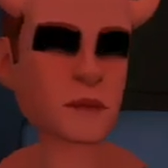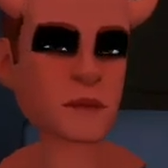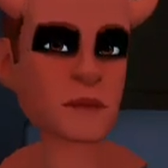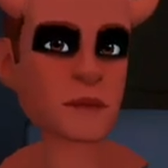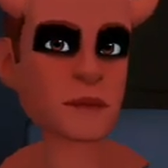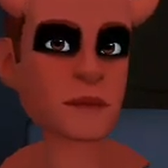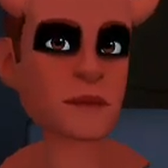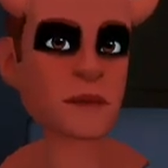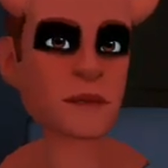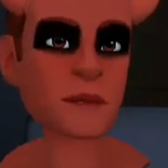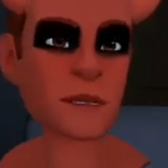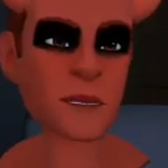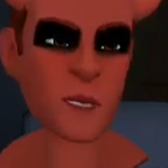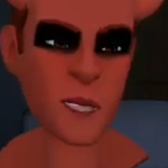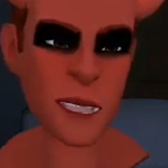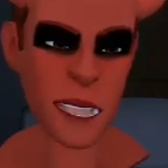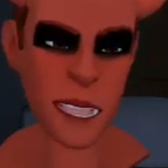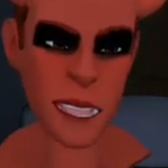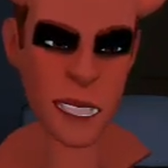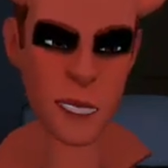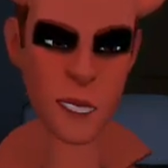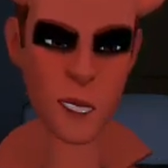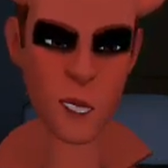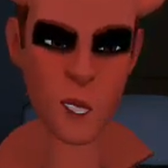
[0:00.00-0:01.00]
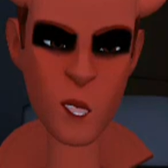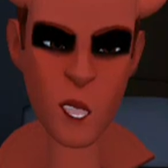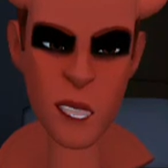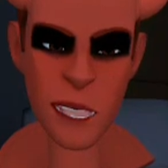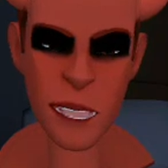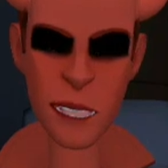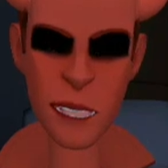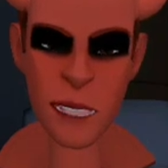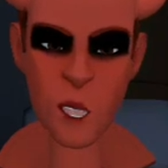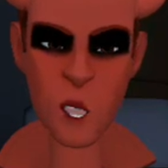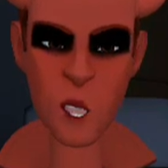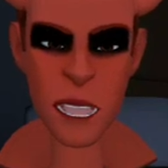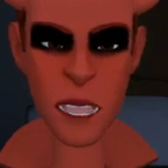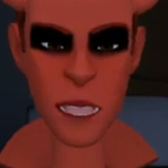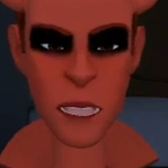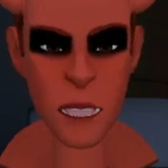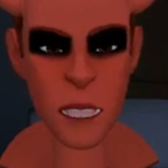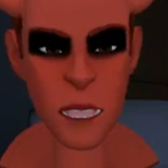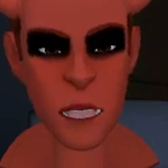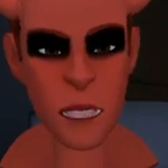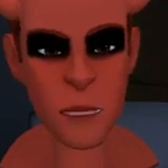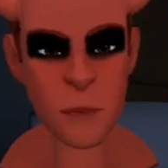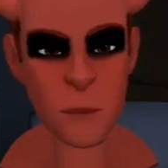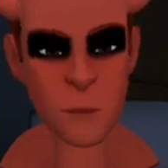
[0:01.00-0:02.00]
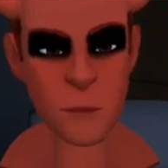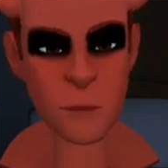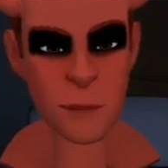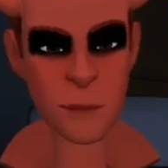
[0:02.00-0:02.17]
Okay, don't worry, I will see him.